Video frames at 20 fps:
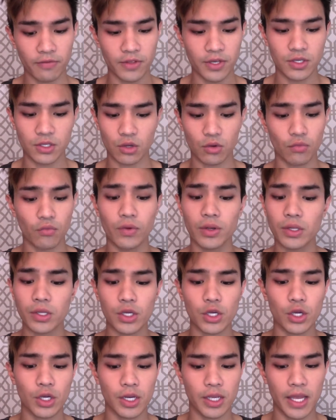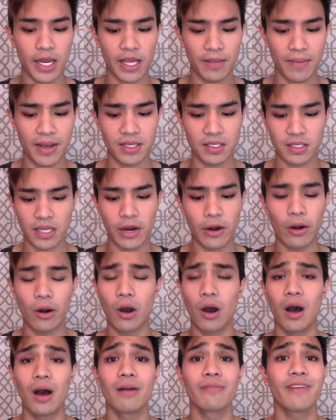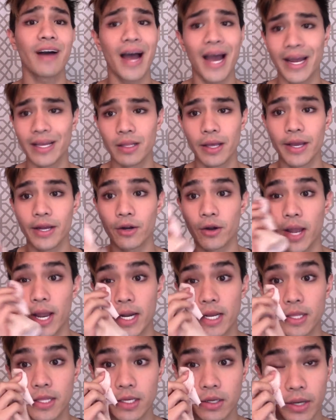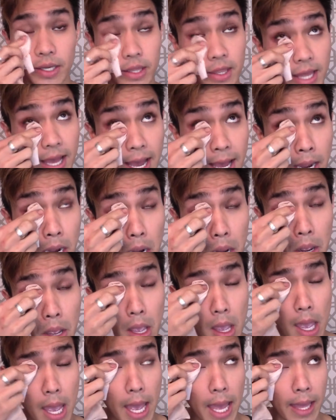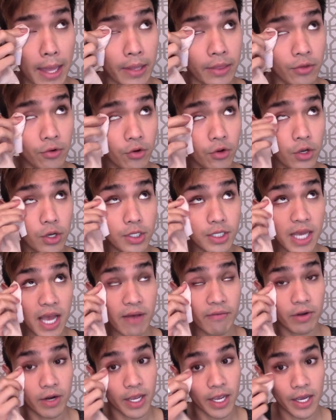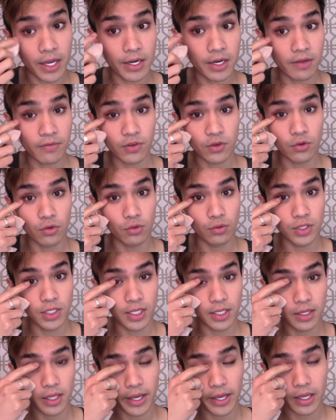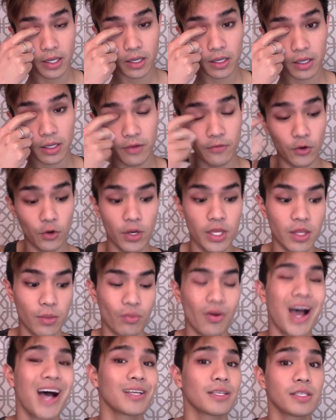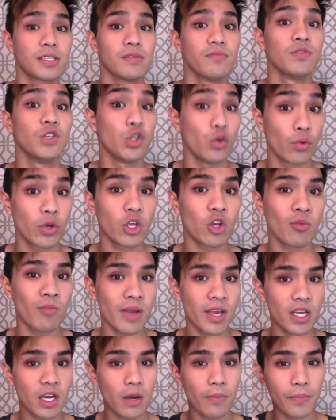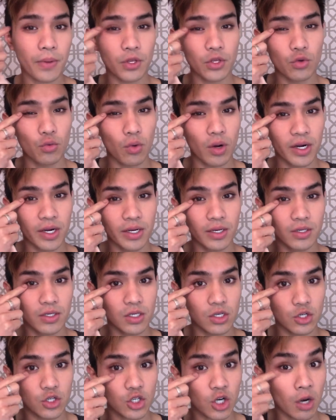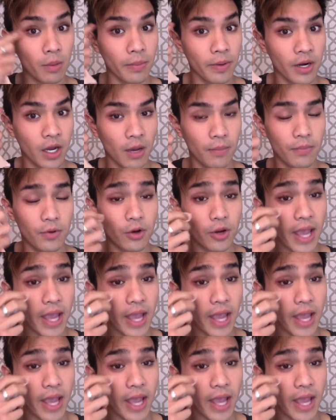These are really good at getting mascara off, eyeliner, anything like that, and they're good to have on hand if you did if you're in the process of doing your makeup and you wanted to sharpen up your